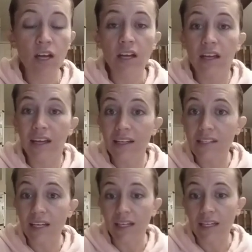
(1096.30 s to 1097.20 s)
It
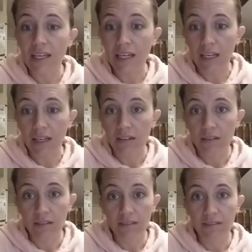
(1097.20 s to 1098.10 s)
is key.
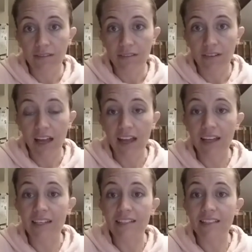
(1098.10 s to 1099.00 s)
Okay?
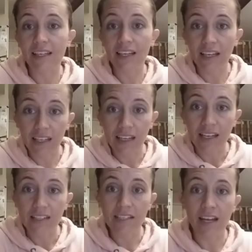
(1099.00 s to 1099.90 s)
It is key
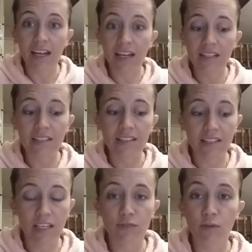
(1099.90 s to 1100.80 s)
to any
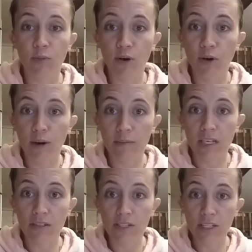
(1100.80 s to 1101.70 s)
successful program that
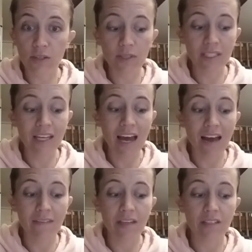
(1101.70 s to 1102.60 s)
you do is to
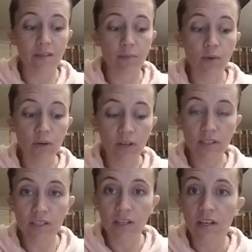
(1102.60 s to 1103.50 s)
have that support.
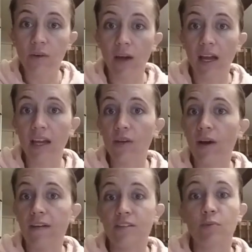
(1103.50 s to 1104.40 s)
Okay? You
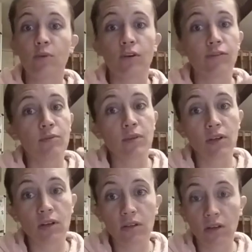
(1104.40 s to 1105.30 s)
have support from the,
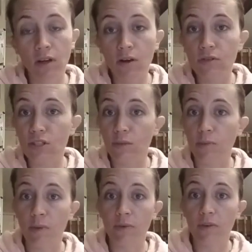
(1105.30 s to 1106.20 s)
the coach, the
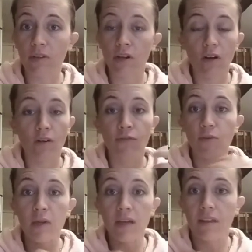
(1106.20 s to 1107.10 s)
people, you know,
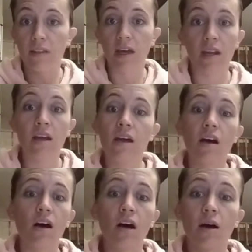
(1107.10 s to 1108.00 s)
from me that
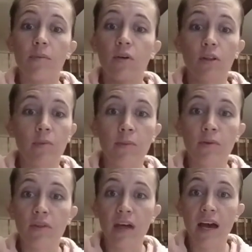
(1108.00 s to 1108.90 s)
um, or the
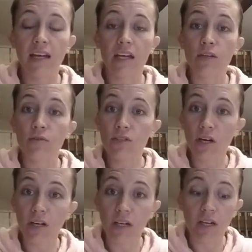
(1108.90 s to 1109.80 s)
people that get you
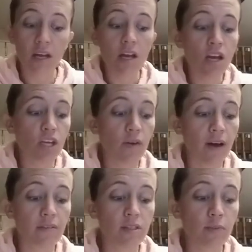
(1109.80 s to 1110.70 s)
started. You
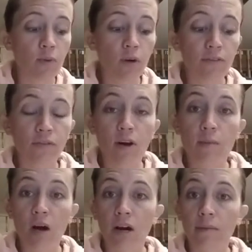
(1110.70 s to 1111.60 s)
have support
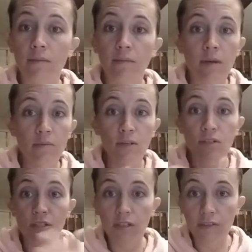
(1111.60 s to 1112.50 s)
from our member
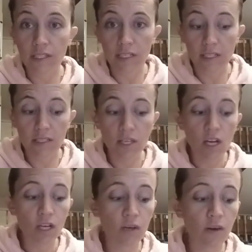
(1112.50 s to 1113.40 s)
services.
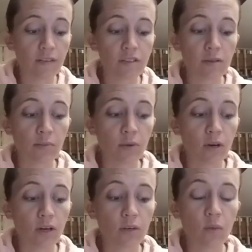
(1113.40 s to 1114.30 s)
You have
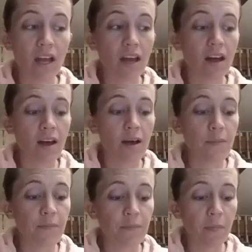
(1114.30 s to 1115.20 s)
support we,
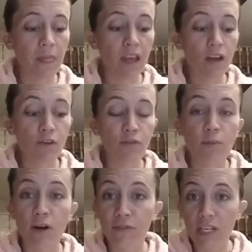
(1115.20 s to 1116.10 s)
um, from
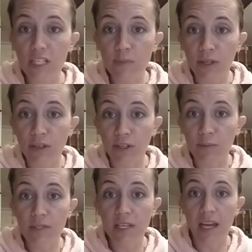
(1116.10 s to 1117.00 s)
our Facebook
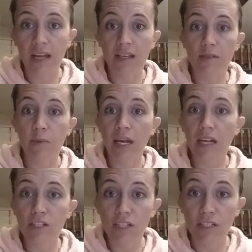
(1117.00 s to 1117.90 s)
groups and
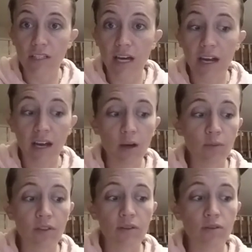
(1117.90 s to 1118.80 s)
pages that help
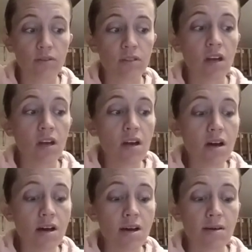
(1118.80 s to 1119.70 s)
with those,
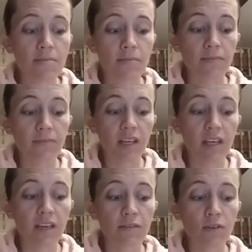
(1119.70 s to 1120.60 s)
um,
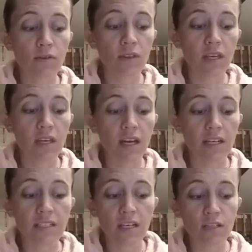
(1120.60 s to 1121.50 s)
give you the
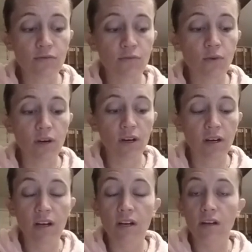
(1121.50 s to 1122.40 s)
ideas for
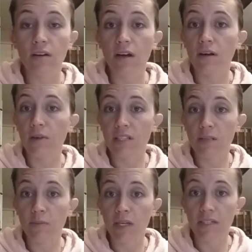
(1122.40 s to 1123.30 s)
uh,
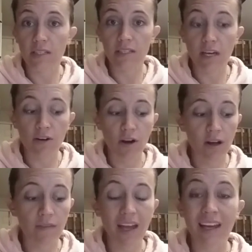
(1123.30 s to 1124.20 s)
recipes,
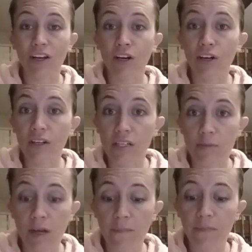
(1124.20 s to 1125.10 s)
etc., and
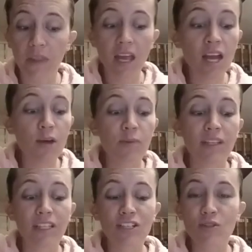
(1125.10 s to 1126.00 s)
encouragement. But
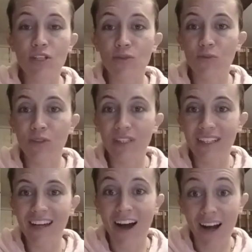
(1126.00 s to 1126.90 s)
there's this
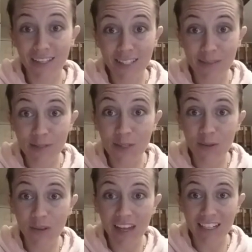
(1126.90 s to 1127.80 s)
really awesome
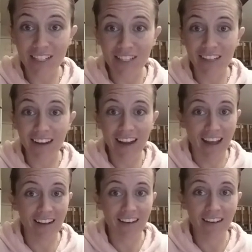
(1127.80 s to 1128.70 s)
tool that just got
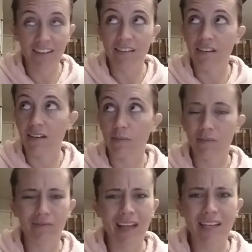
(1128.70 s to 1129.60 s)
added um,
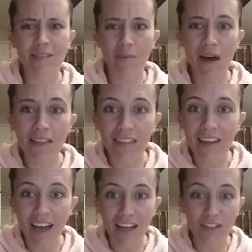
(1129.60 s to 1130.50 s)
last month,
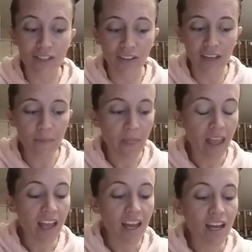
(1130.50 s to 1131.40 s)
actually.
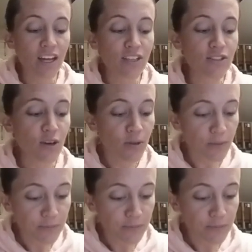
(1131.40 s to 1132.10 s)
So